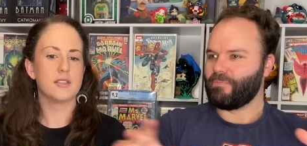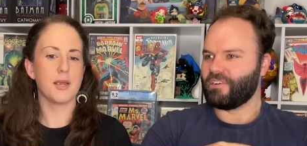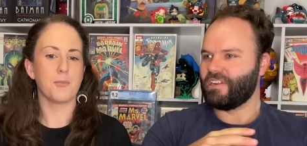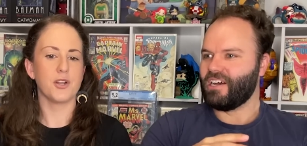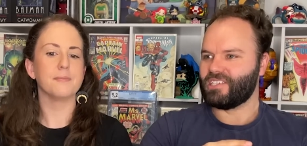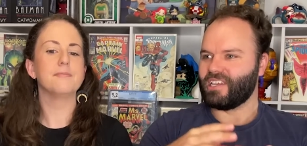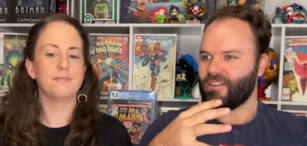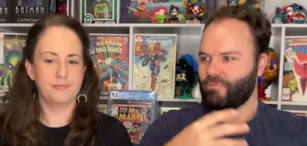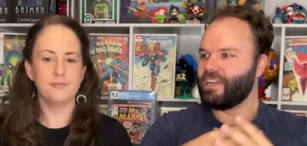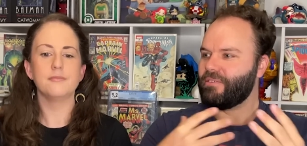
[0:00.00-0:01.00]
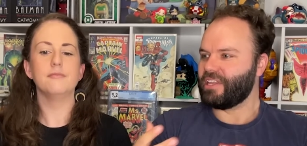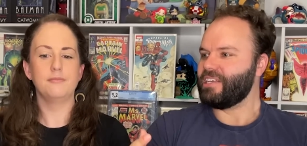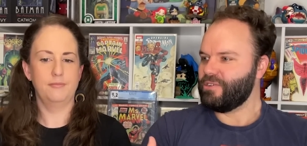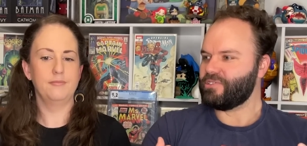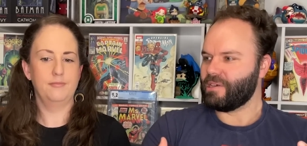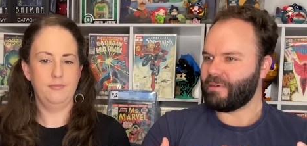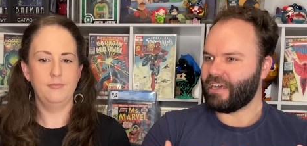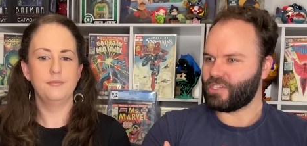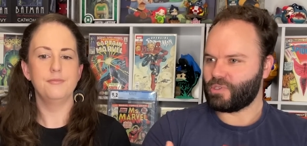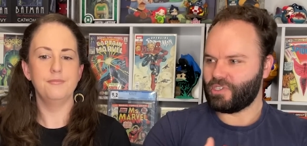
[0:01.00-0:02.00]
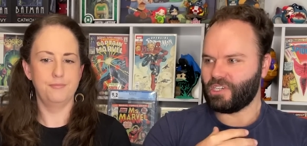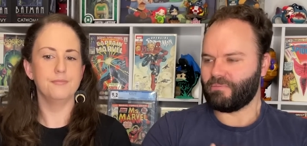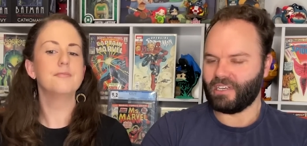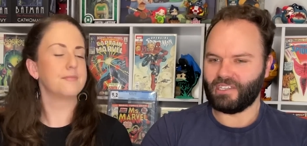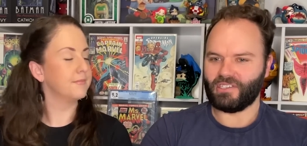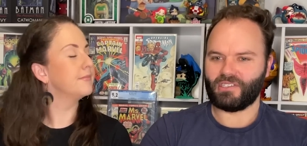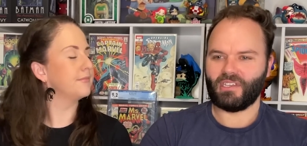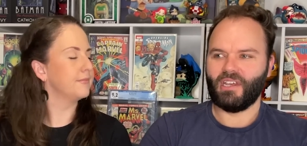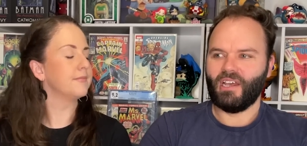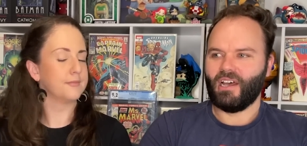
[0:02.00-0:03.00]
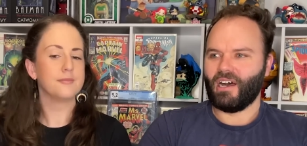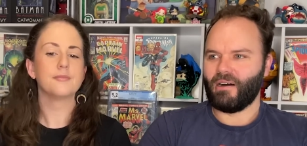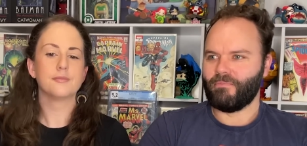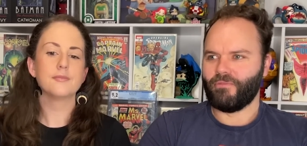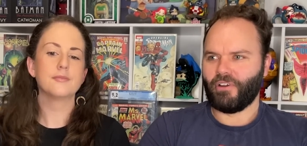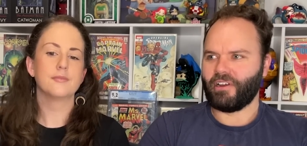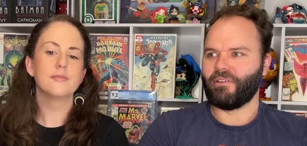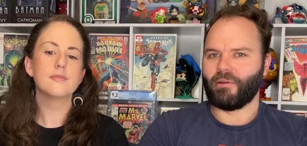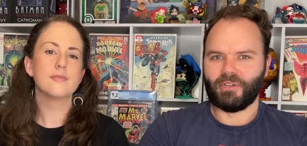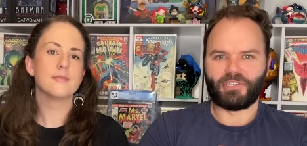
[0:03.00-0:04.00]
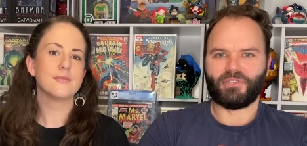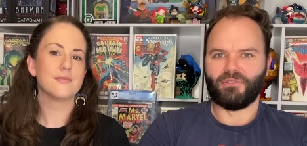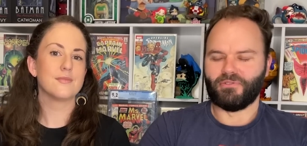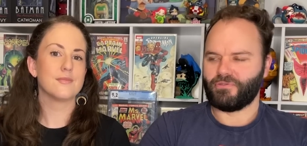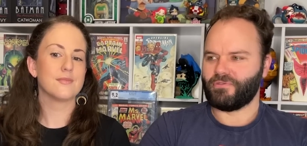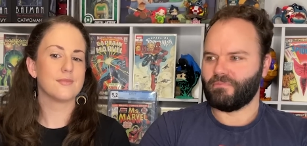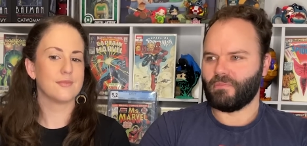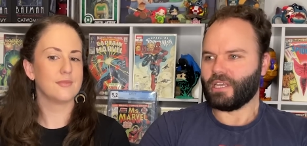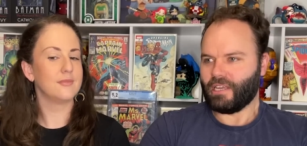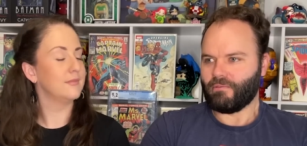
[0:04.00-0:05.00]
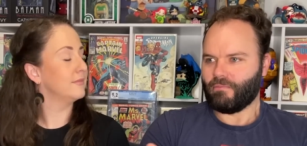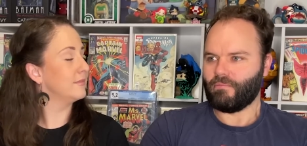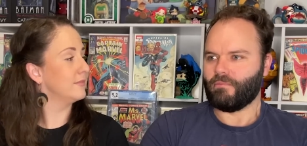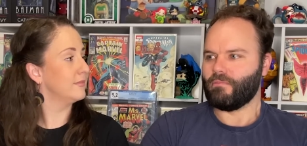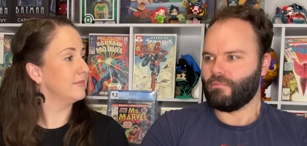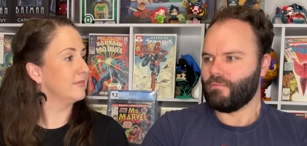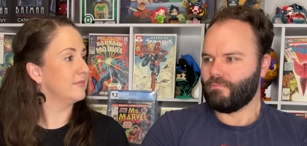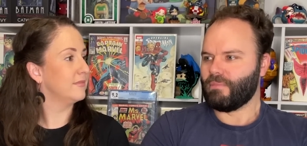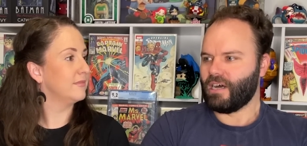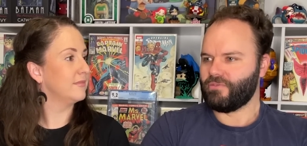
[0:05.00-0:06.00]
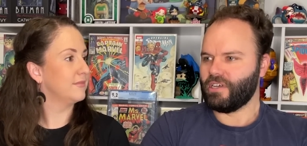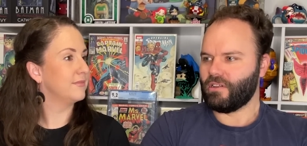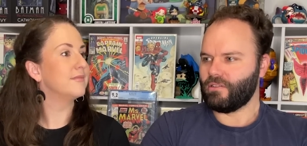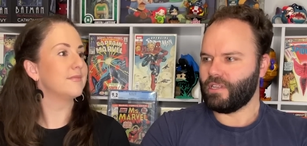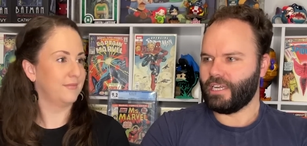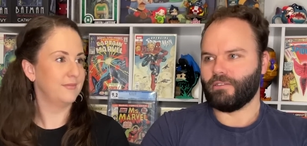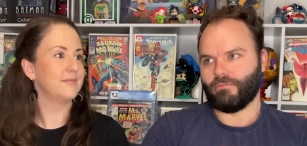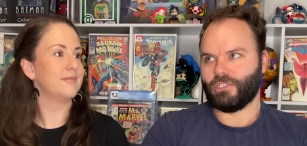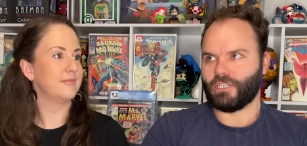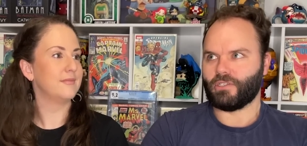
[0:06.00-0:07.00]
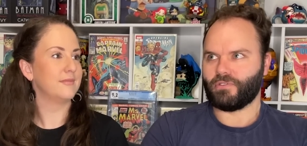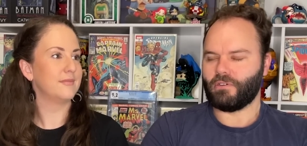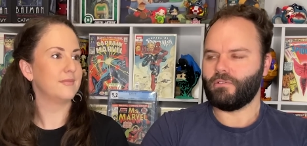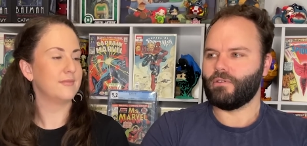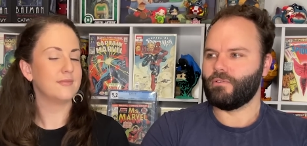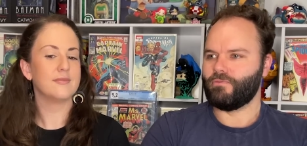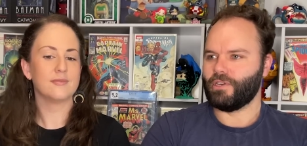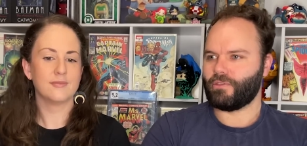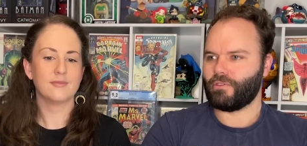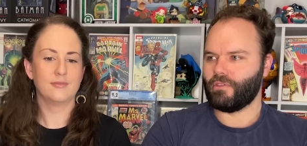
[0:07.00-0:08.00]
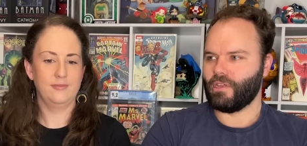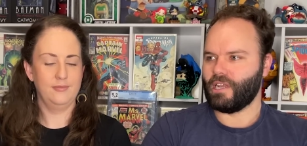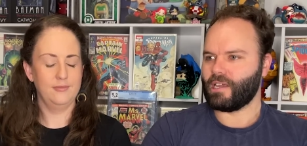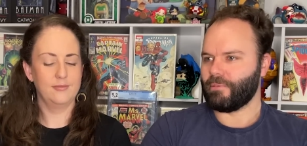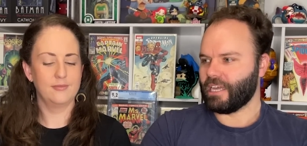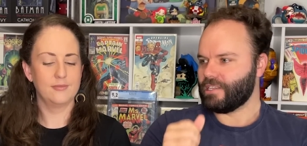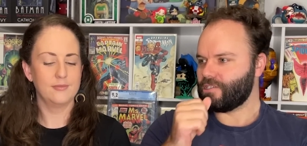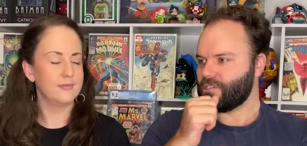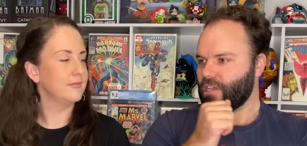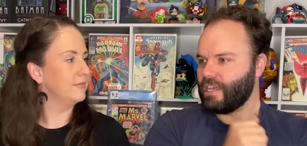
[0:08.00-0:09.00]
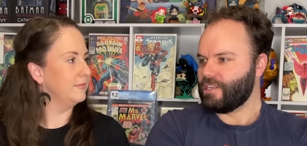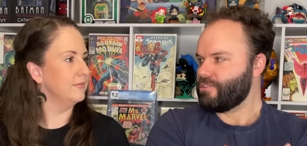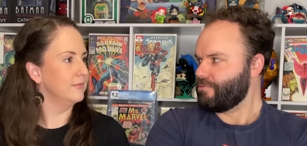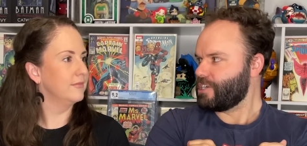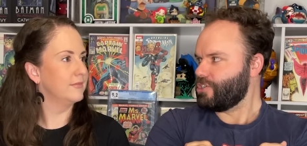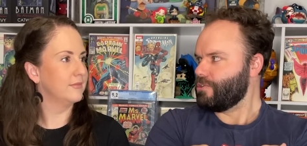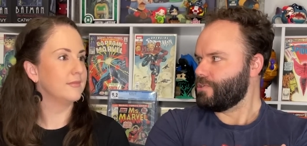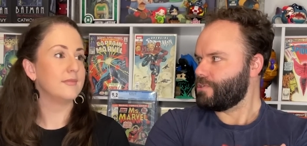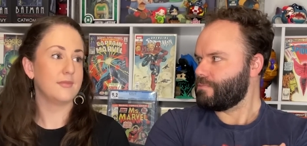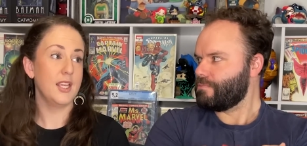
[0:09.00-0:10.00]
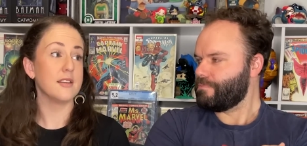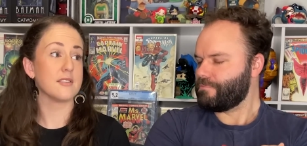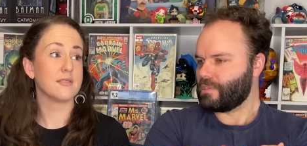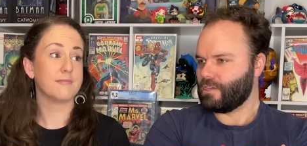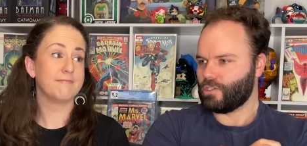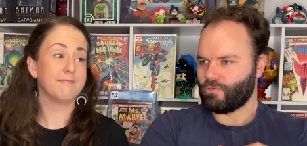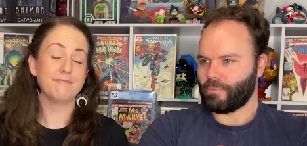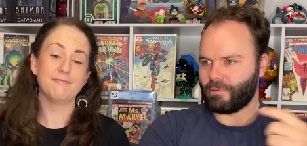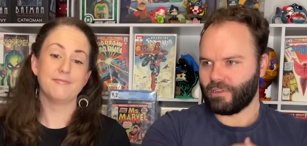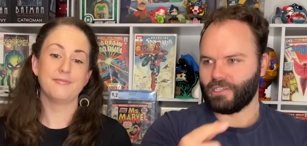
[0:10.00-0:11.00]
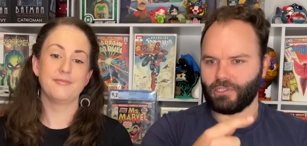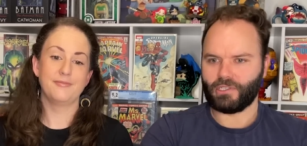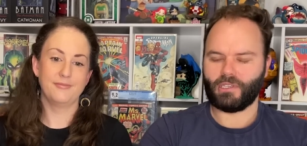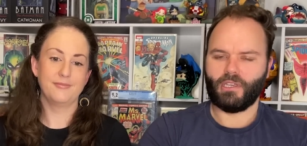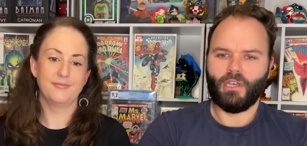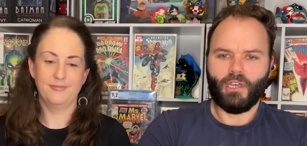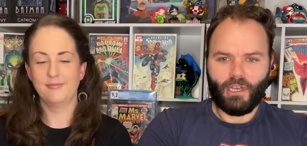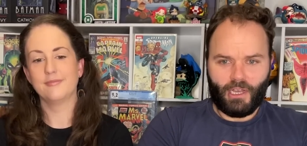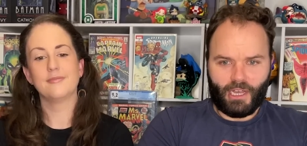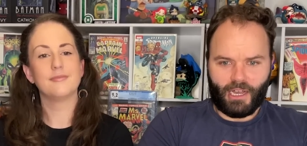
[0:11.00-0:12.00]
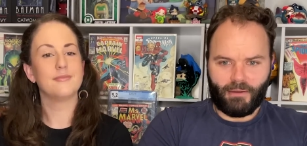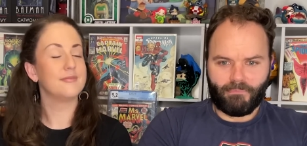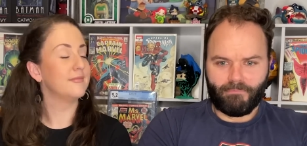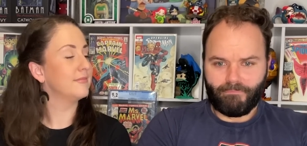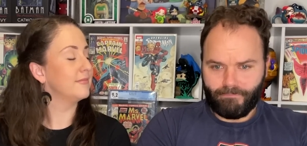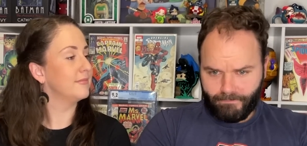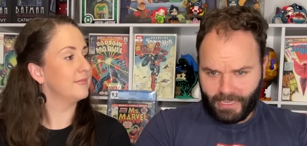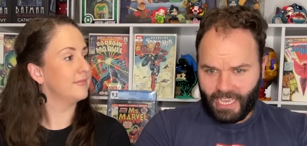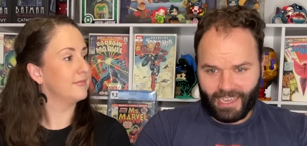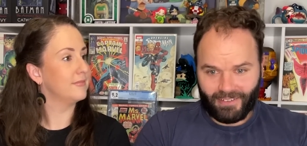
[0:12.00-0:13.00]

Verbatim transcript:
Speaker 1: separate. and isolated whenever they use their powers, switching mm. places. Um, very reminiscent of again Marvel and Genis-Vell with the Bands and mm. Rick Jones. Yes. Swapping places. Um, but yeah,